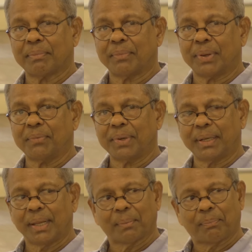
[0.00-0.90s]
when we
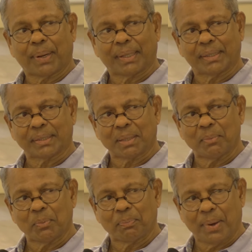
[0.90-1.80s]
take
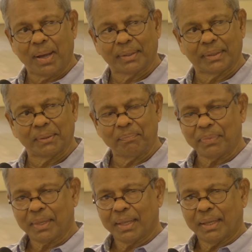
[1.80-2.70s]
Paticcasamuppada,
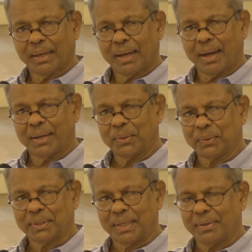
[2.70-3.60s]
I
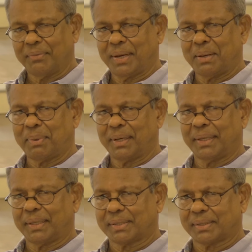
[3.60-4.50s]
don't think, Venerable,
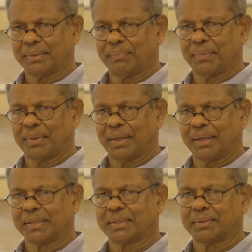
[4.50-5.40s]
it
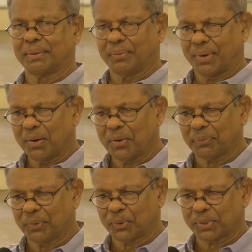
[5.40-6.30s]
is one
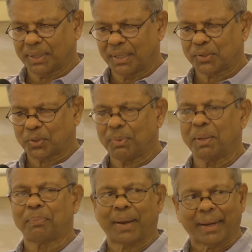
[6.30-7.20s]
of those things to be
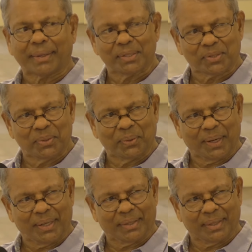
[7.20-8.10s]
practiced or
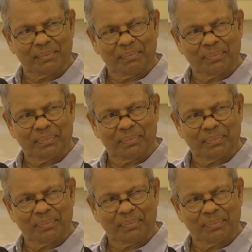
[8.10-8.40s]
anything.